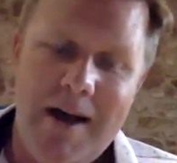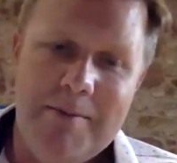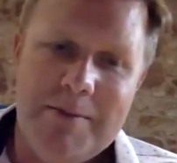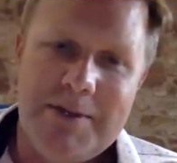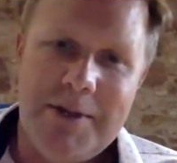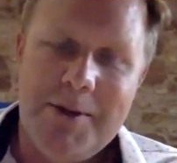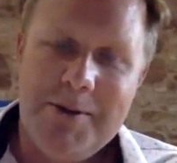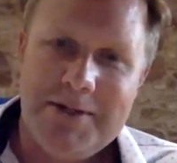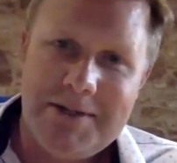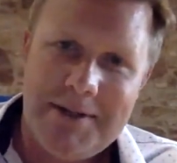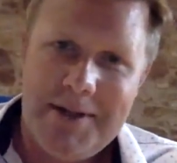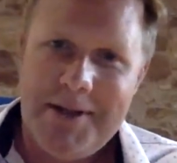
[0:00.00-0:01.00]
So there
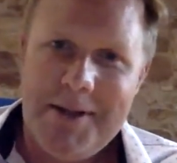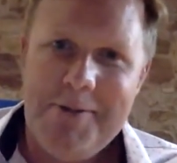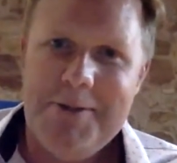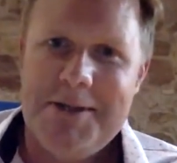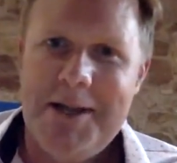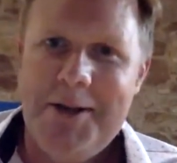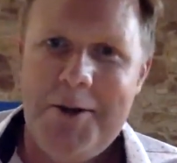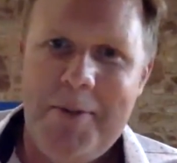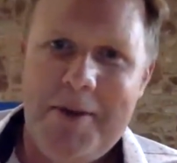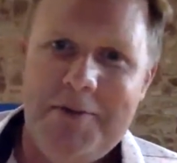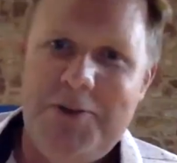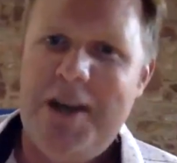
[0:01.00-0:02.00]
was a little bit
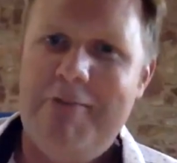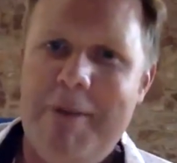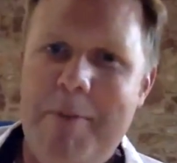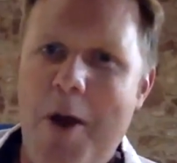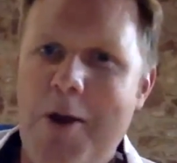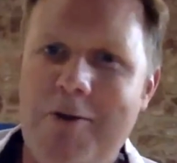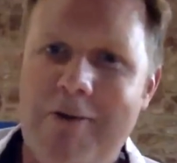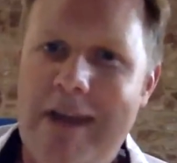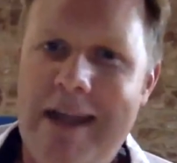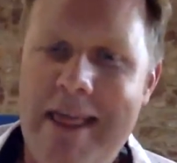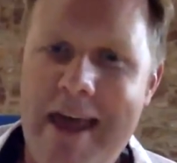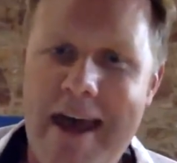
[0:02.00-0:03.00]
of jiggery pokery
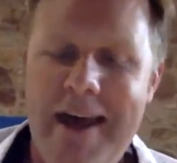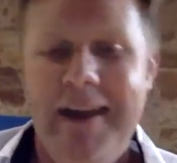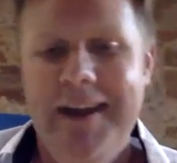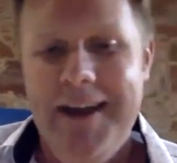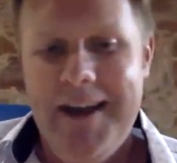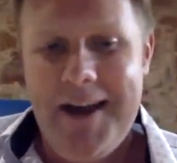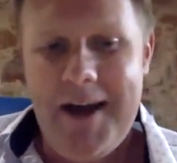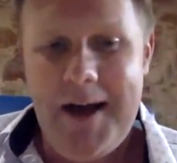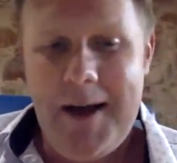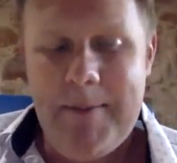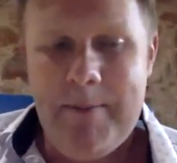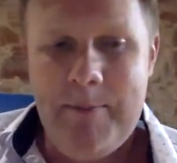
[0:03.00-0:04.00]
in there.
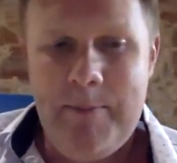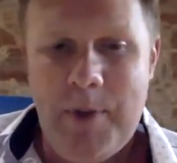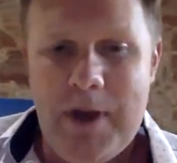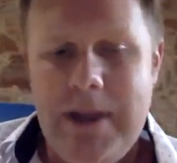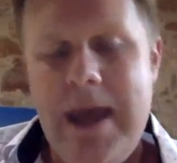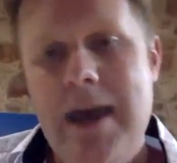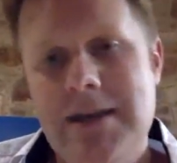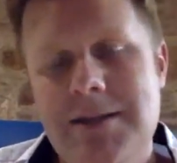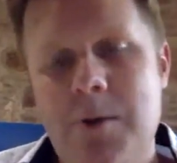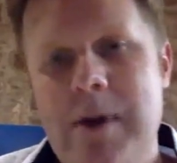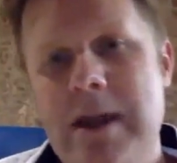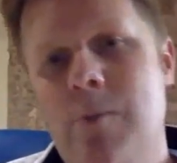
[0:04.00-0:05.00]
But yeah, so
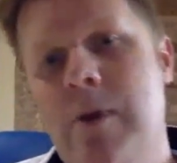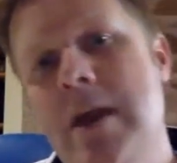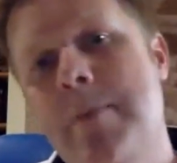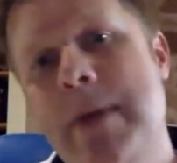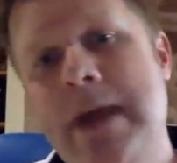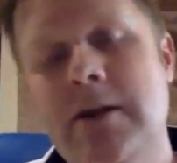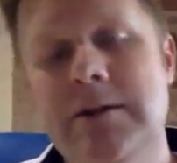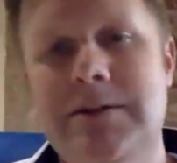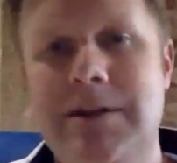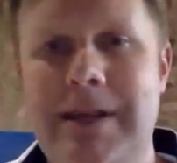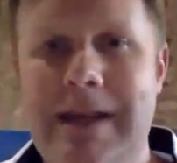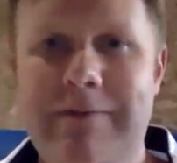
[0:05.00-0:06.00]
we appealed
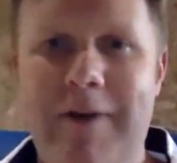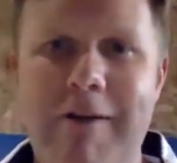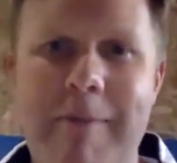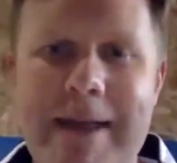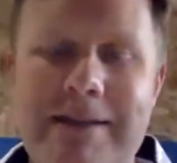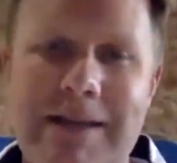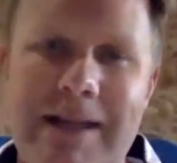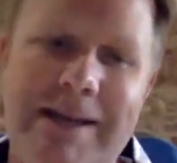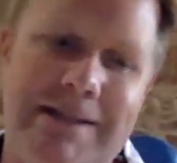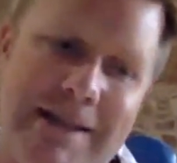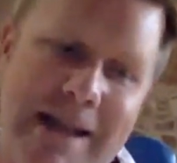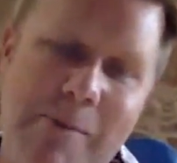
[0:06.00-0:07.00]
to the
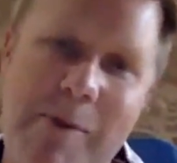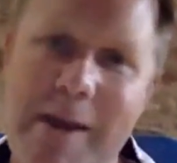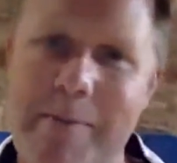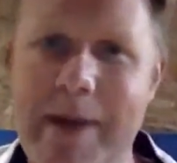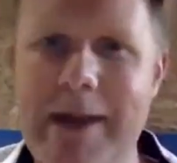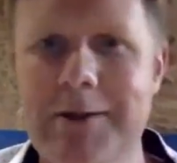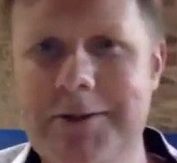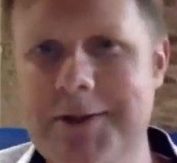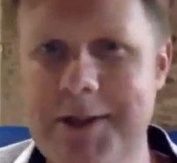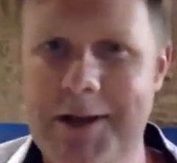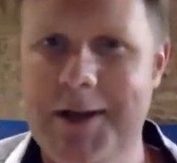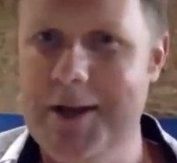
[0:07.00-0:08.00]
environmentalists, and then we appealed to
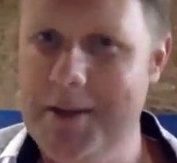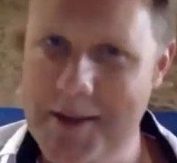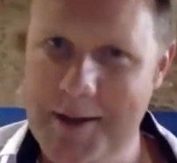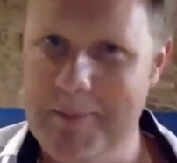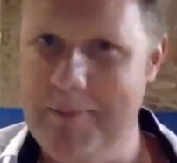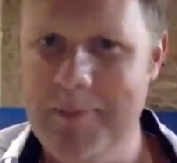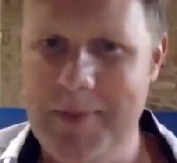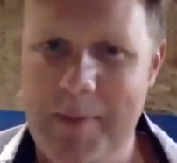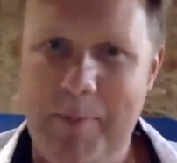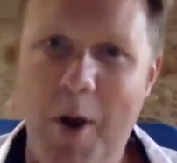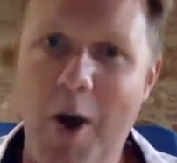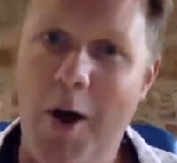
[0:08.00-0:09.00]
the
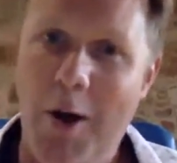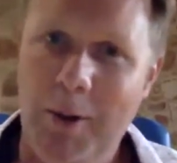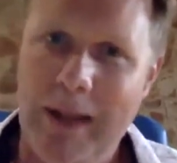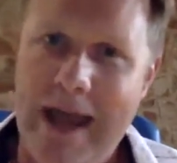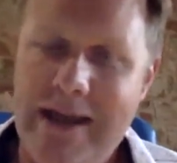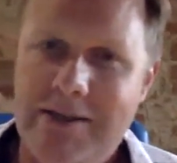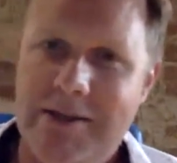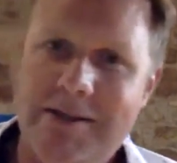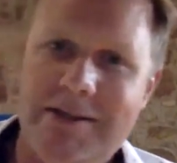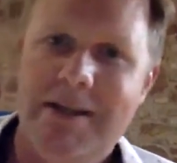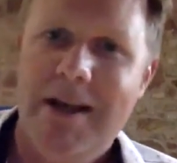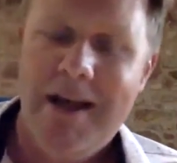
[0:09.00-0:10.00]
pothole
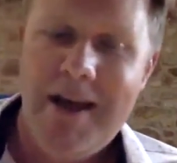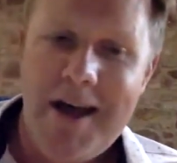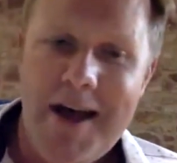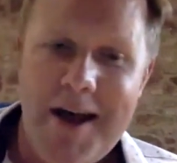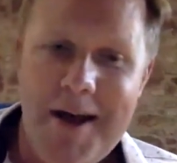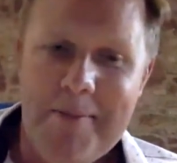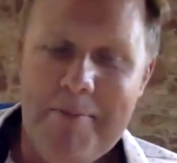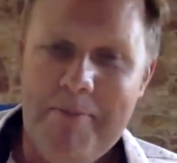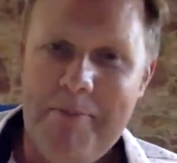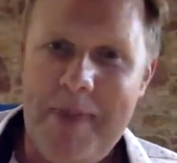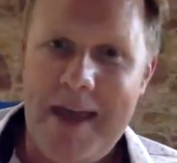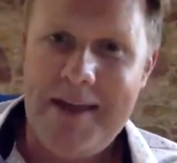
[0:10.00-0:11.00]
haters, and
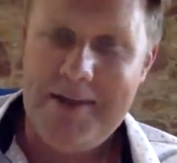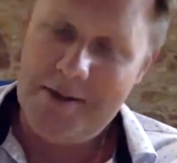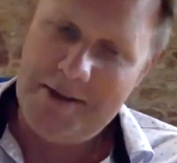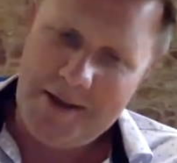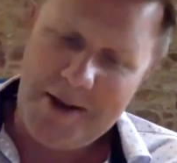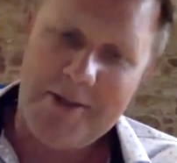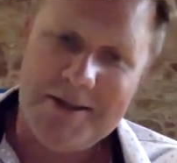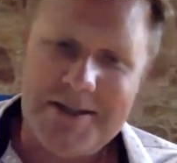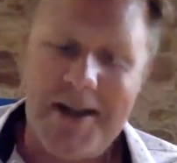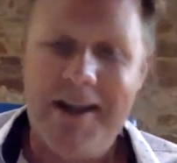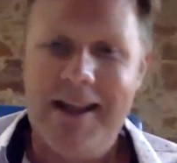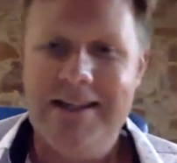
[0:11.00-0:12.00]
you know, the
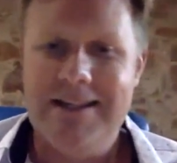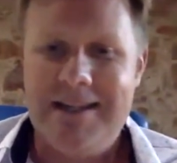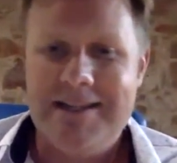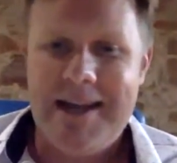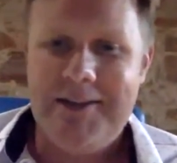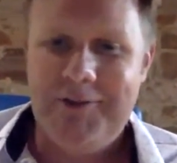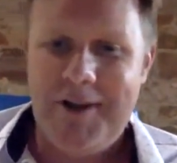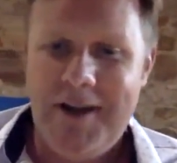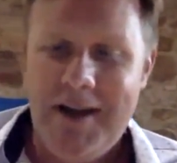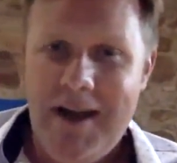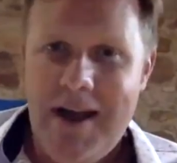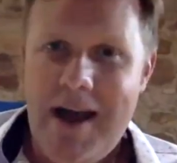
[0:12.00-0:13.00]
cyclists, etc.
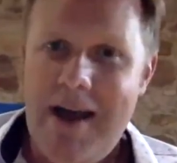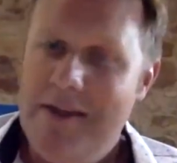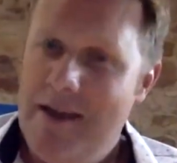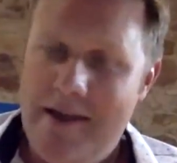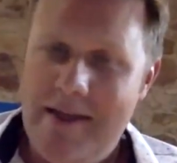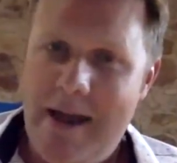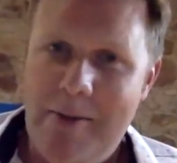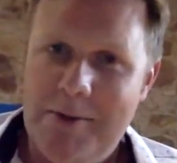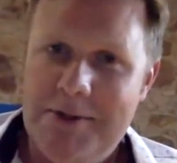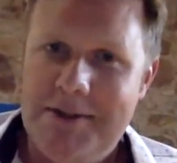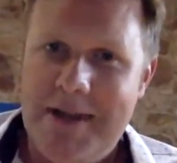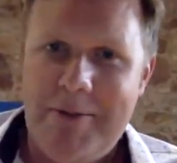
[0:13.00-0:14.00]
And that
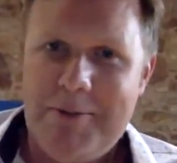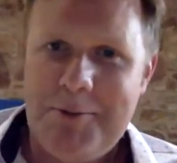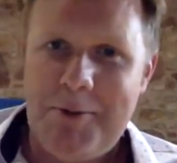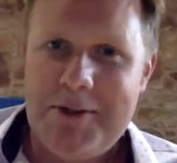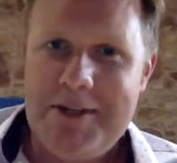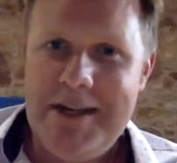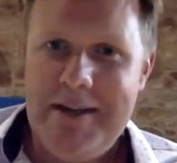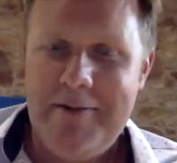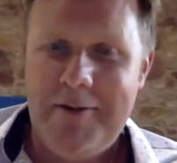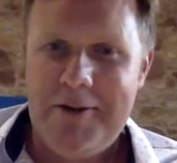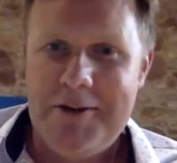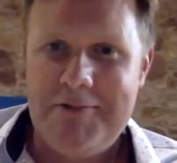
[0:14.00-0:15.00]
was what did it
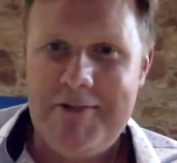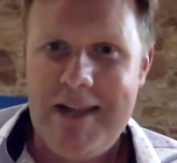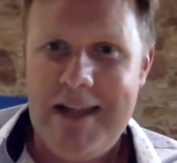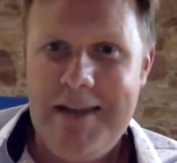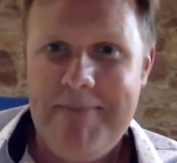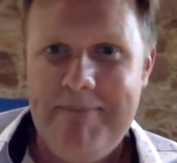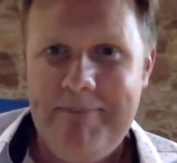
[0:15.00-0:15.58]
for us, really.